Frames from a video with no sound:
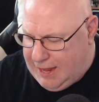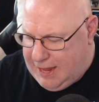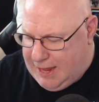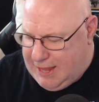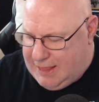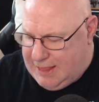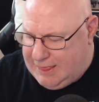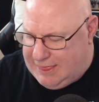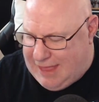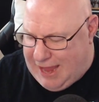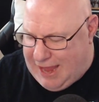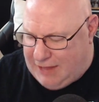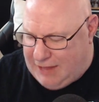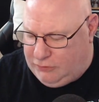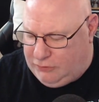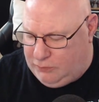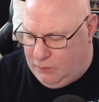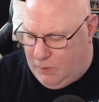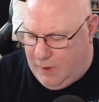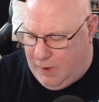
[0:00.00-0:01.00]

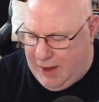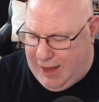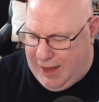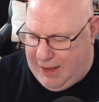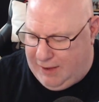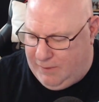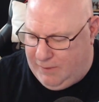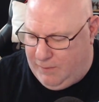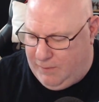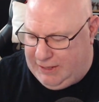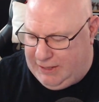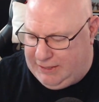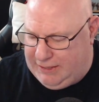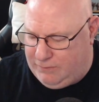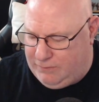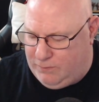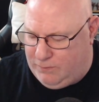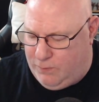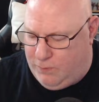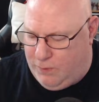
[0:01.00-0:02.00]
that's when we
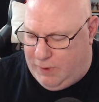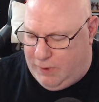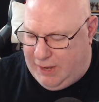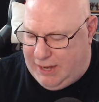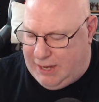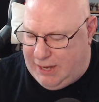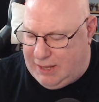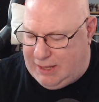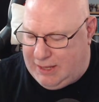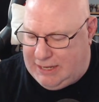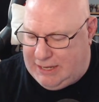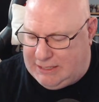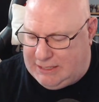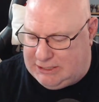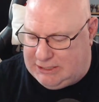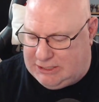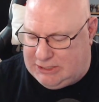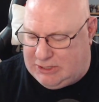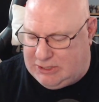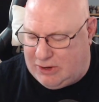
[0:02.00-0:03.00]
really
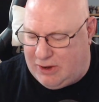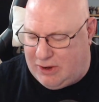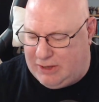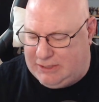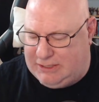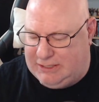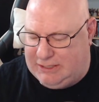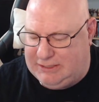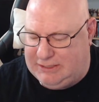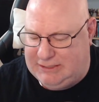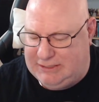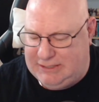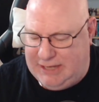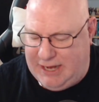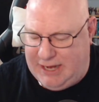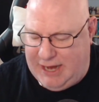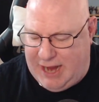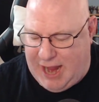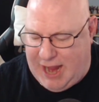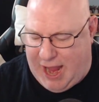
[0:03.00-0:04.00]
start to
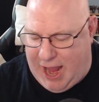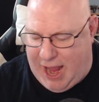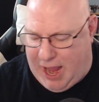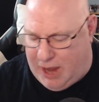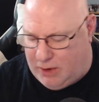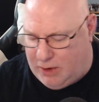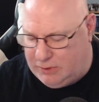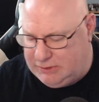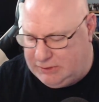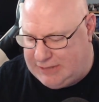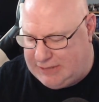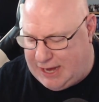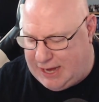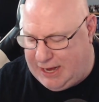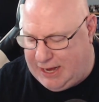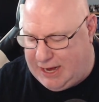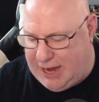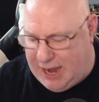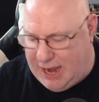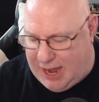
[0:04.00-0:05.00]
see how
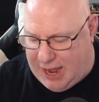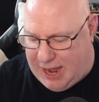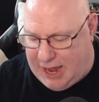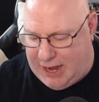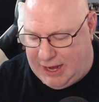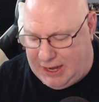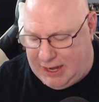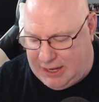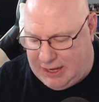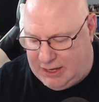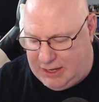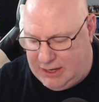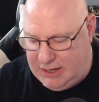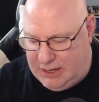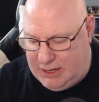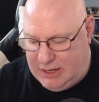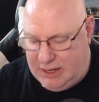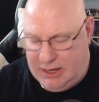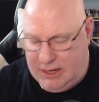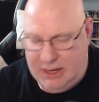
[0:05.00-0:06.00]
psychotic
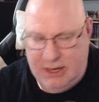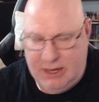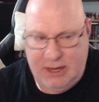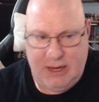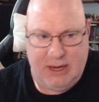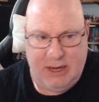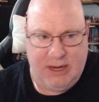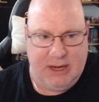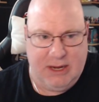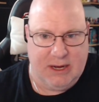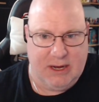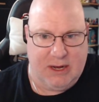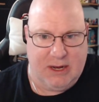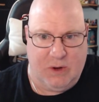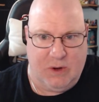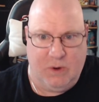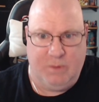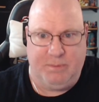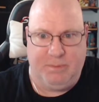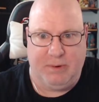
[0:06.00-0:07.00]

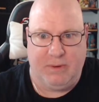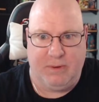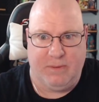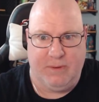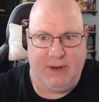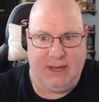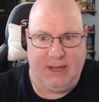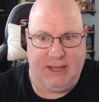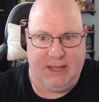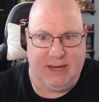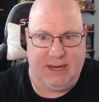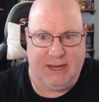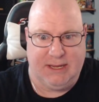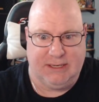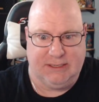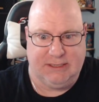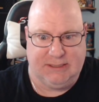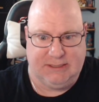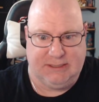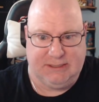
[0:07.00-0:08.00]
Cooper really
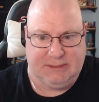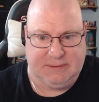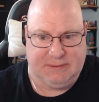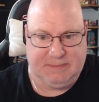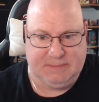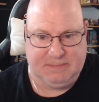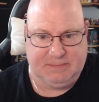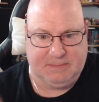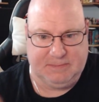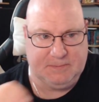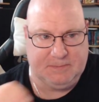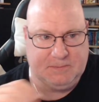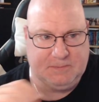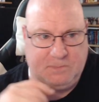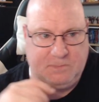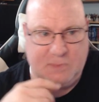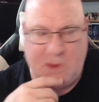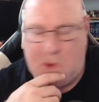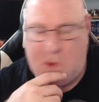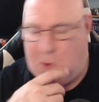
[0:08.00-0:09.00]
is.
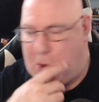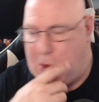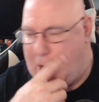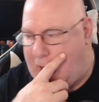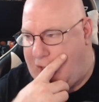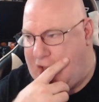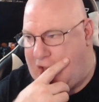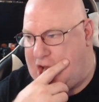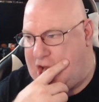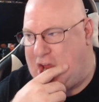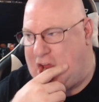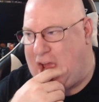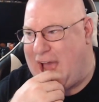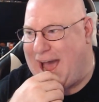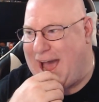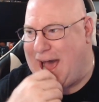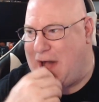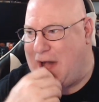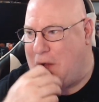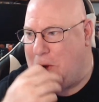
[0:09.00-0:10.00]
And
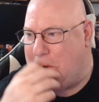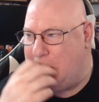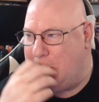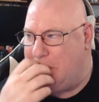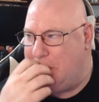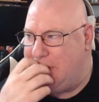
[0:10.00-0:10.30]
how